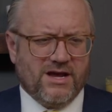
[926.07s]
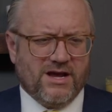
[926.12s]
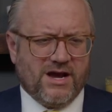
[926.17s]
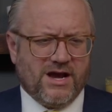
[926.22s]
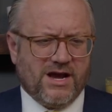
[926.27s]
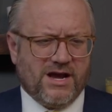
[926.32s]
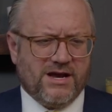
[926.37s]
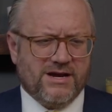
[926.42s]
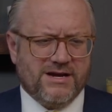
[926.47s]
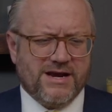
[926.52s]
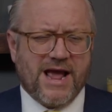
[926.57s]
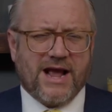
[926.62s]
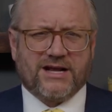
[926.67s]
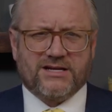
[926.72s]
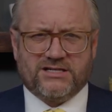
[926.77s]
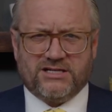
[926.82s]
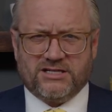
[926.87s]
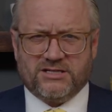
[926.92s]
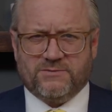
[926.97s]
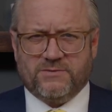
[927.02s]
uh,
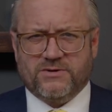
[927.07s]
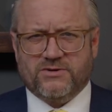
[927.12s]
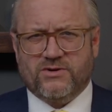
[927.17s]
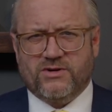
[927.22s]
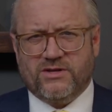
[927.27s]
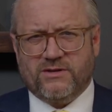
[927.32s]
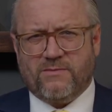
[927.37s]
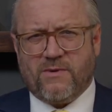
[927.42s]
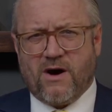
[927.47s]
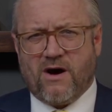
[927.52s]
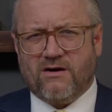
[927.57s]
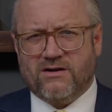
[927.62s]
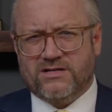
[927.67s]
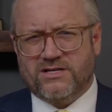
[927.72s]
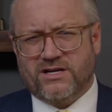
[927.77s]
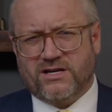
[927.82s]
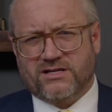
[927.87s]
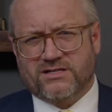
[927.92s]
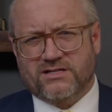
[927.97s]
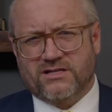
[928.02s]
nexus between the
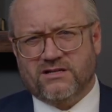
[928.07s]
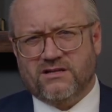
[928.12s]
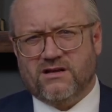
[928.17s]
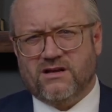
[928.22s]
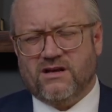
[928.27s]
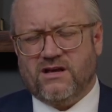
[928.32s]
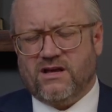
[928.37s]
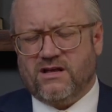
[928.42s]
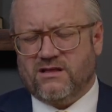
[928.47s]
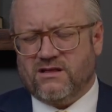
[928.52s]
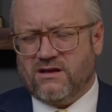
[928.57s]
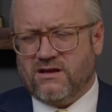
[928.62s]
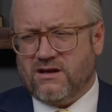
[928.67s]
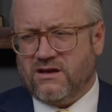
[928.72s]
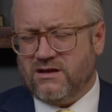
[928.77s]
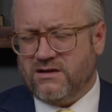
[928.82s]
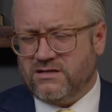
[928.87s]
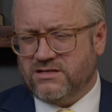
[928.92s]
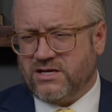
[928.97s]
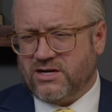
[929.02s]
politics and the, and
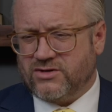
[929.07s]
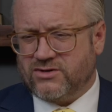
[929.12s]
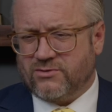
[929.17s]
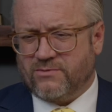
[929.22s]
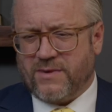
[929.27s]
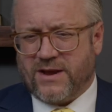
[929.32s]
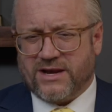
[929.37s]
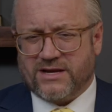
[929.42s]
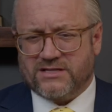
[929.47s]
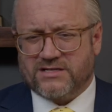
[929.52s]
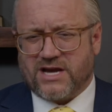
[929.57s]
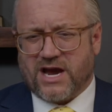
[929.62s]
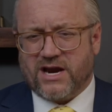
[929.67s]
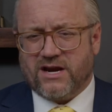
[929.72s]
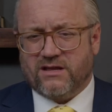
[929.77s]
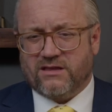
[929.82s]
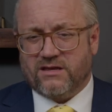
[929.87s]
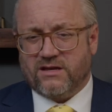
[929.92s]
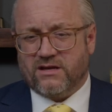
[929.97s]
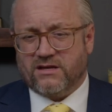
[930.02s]
the central bank
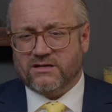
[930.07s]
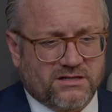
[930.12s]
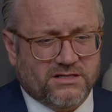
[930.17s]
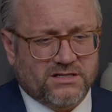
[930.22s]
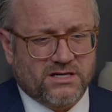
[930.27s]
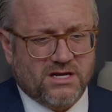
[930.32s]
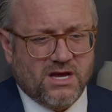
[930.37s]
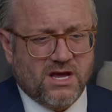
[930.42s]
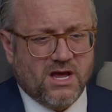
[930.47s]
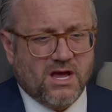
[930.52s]
side of things.